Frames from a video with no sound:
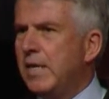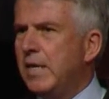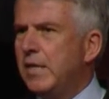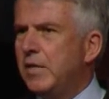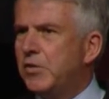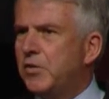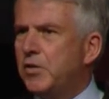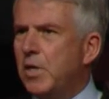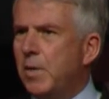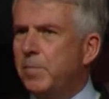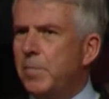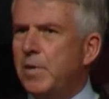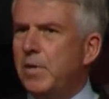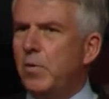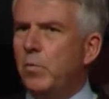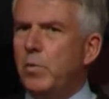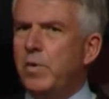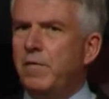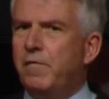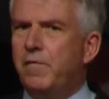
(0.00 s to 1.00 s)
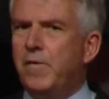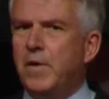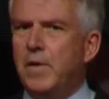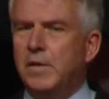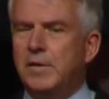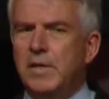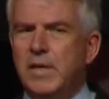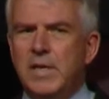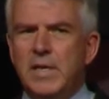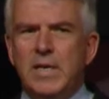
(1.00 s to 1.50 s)
is something that we
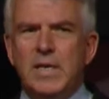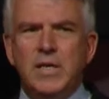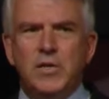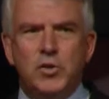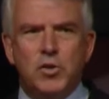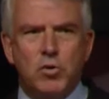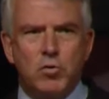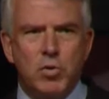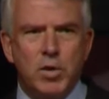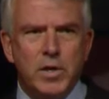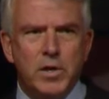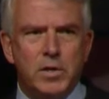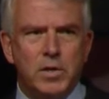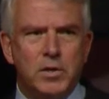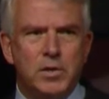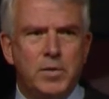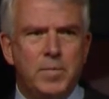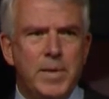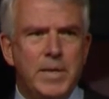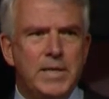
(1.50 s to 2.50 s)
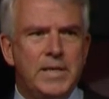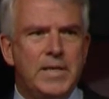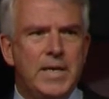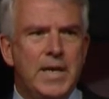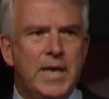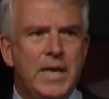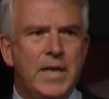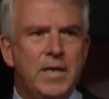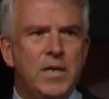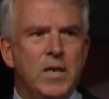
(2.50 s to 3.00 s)
felt is critical to
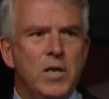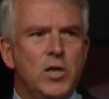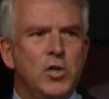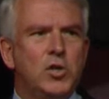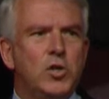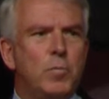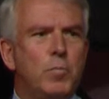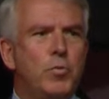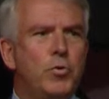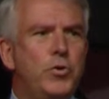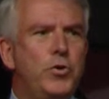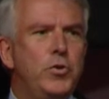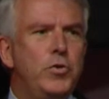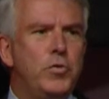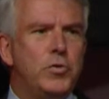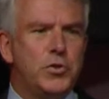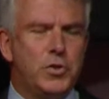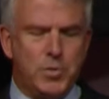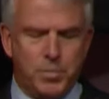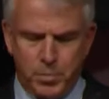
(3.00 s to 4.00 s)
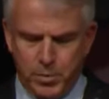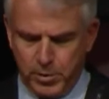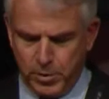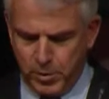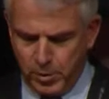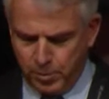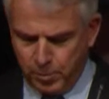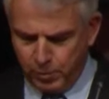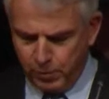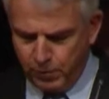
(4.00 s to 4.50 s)
maintain to produce
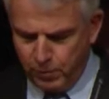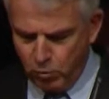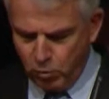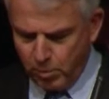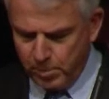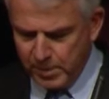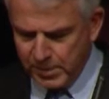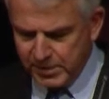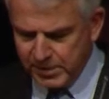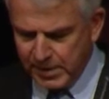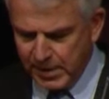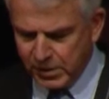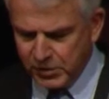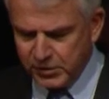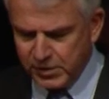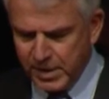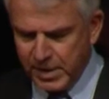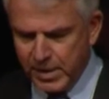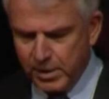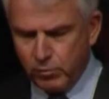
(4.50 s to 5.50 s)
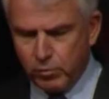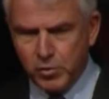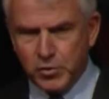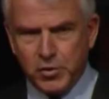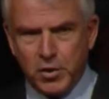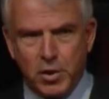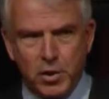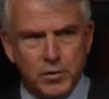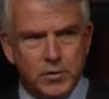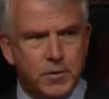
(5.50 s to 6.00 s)
superior performance and outstanding
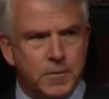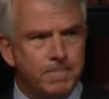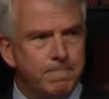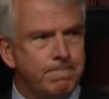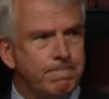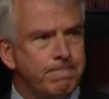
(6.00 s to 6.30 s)
results.